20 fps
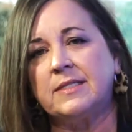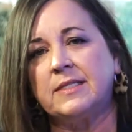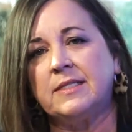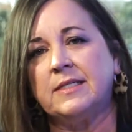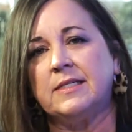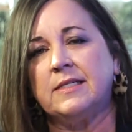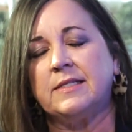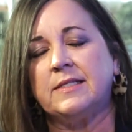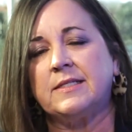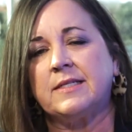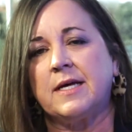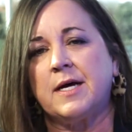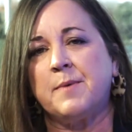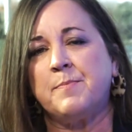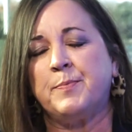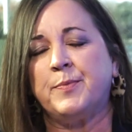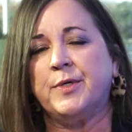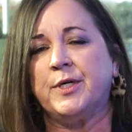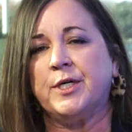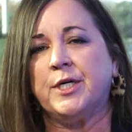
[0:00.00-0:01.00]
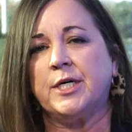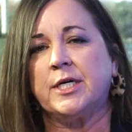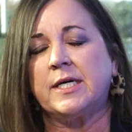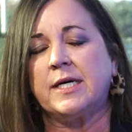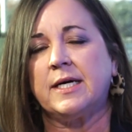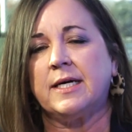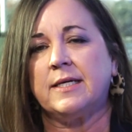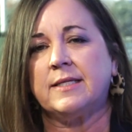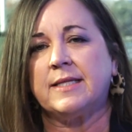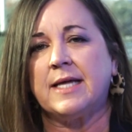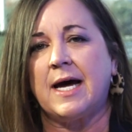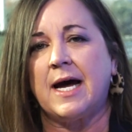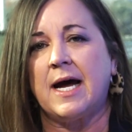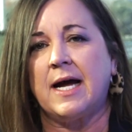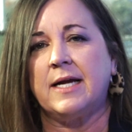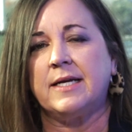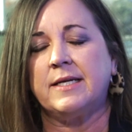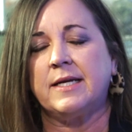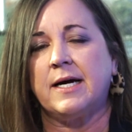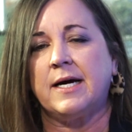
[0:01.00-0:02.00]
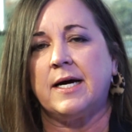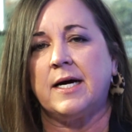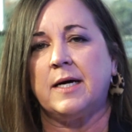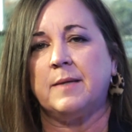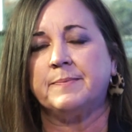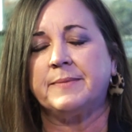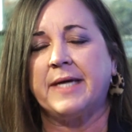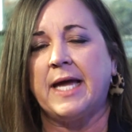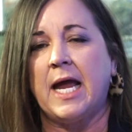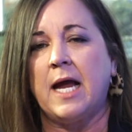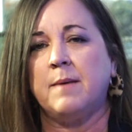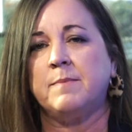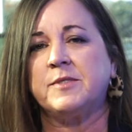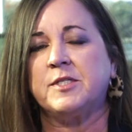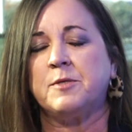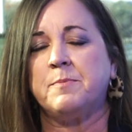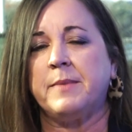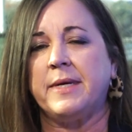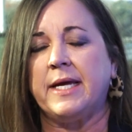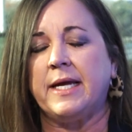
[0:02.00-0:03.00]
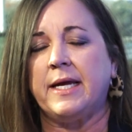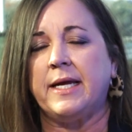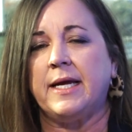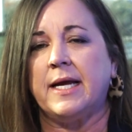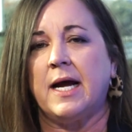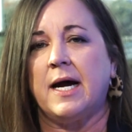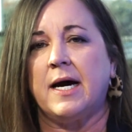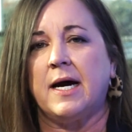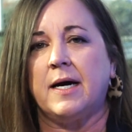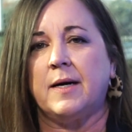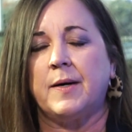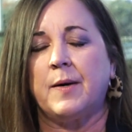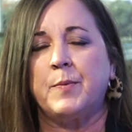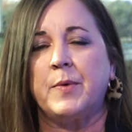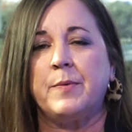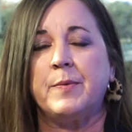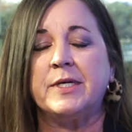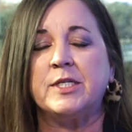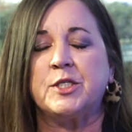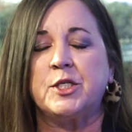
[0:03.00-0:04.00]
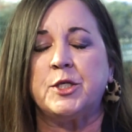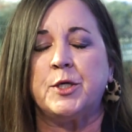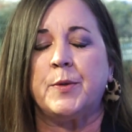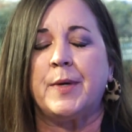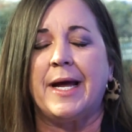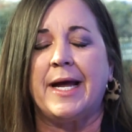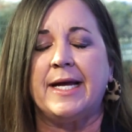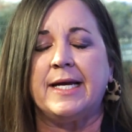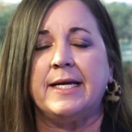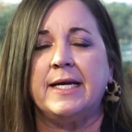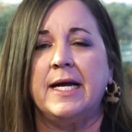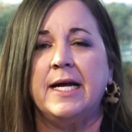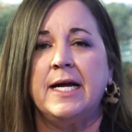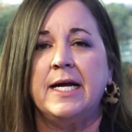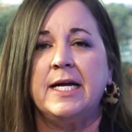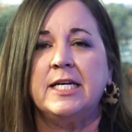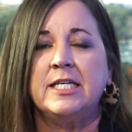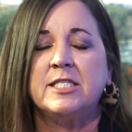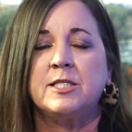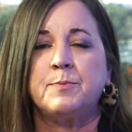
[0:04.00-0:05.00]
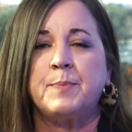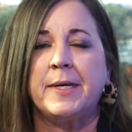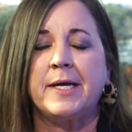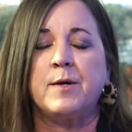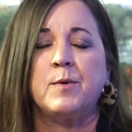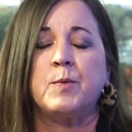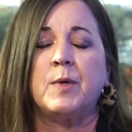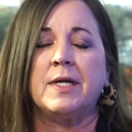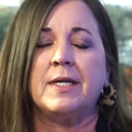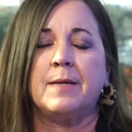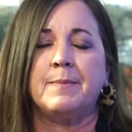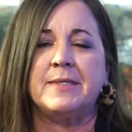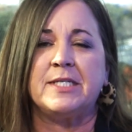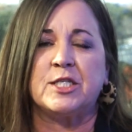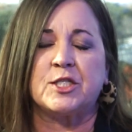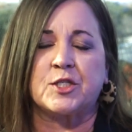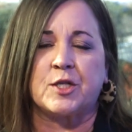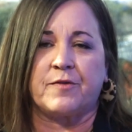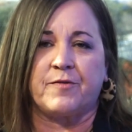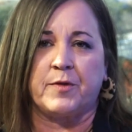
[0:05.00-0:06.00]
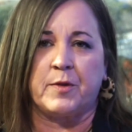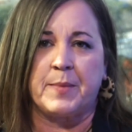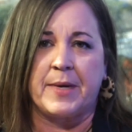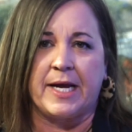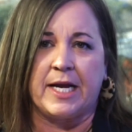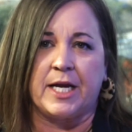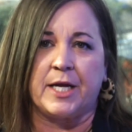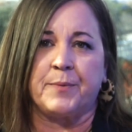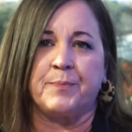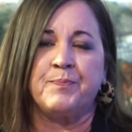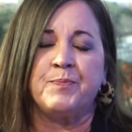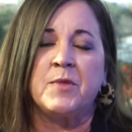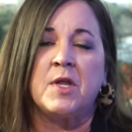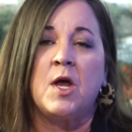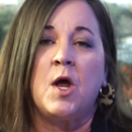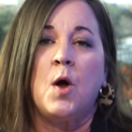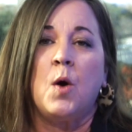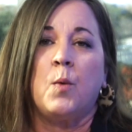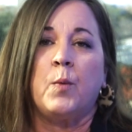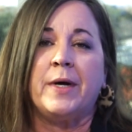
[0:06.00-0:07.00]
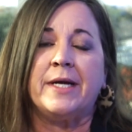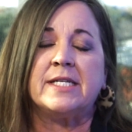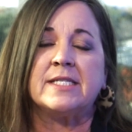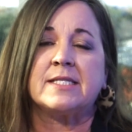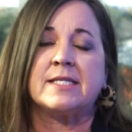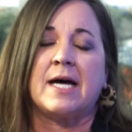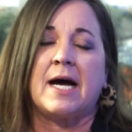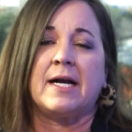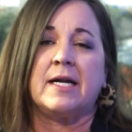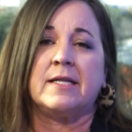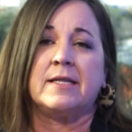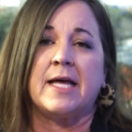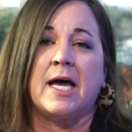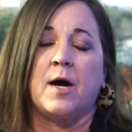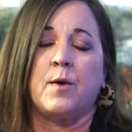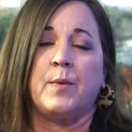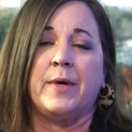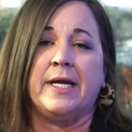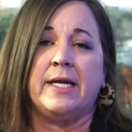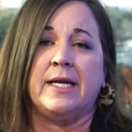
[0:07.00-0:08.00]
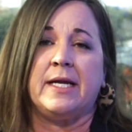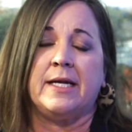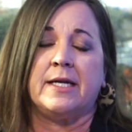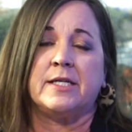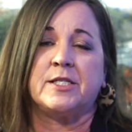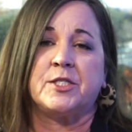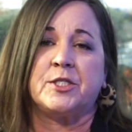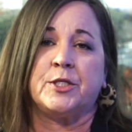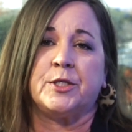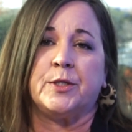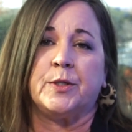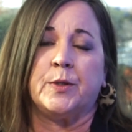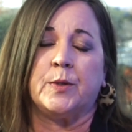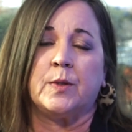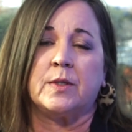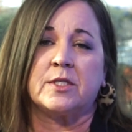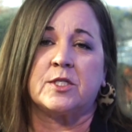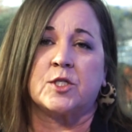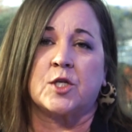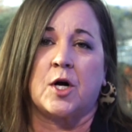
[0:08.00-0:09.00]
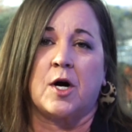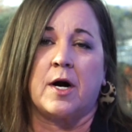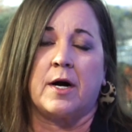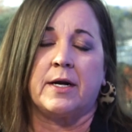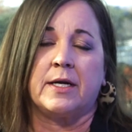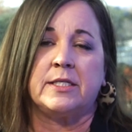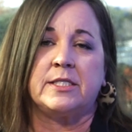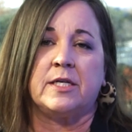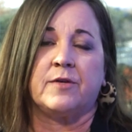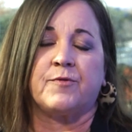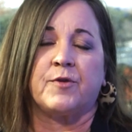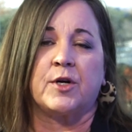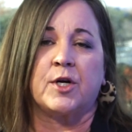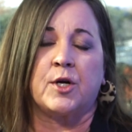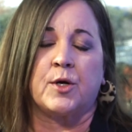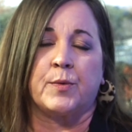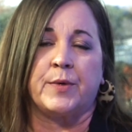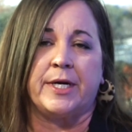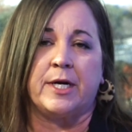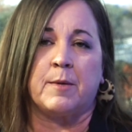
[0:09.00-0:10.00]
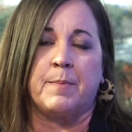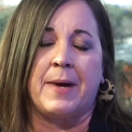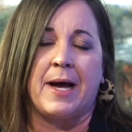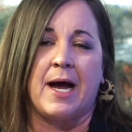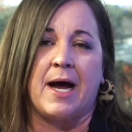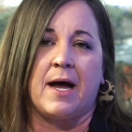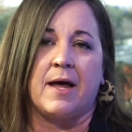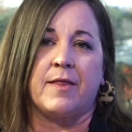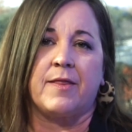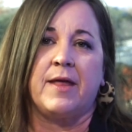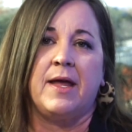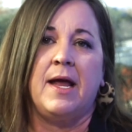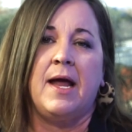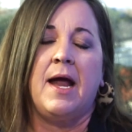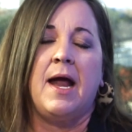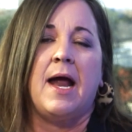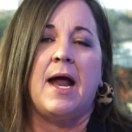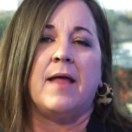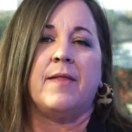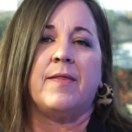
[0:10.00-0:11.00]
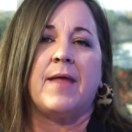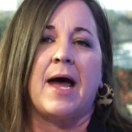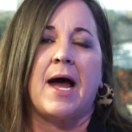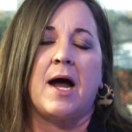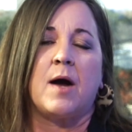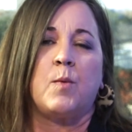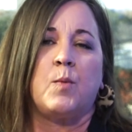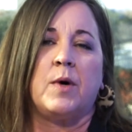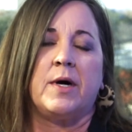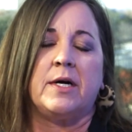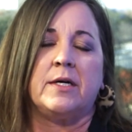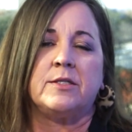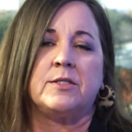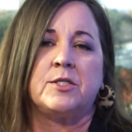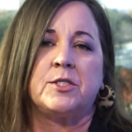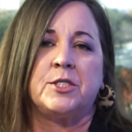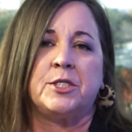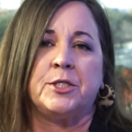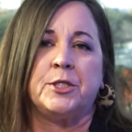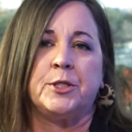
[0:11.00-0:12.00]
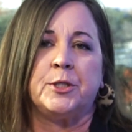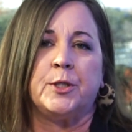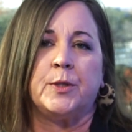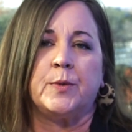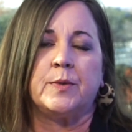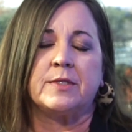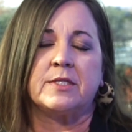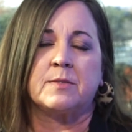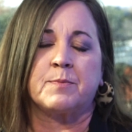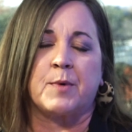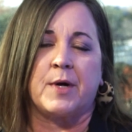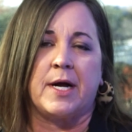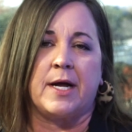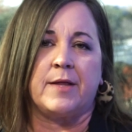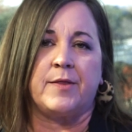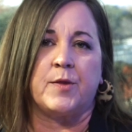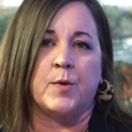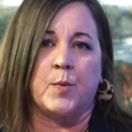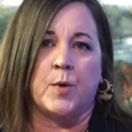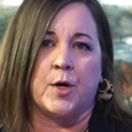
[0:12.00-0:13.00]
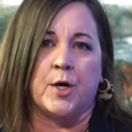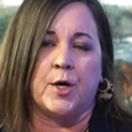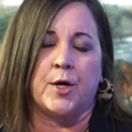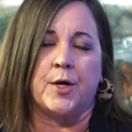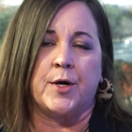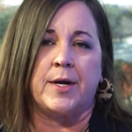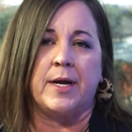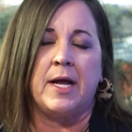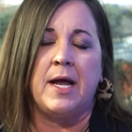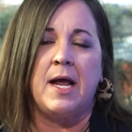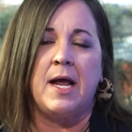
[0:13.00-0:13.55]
is a book that came to me. We went to well, let me just start from the beginning. We decided that we needed to start a different career path, and that was to spread the word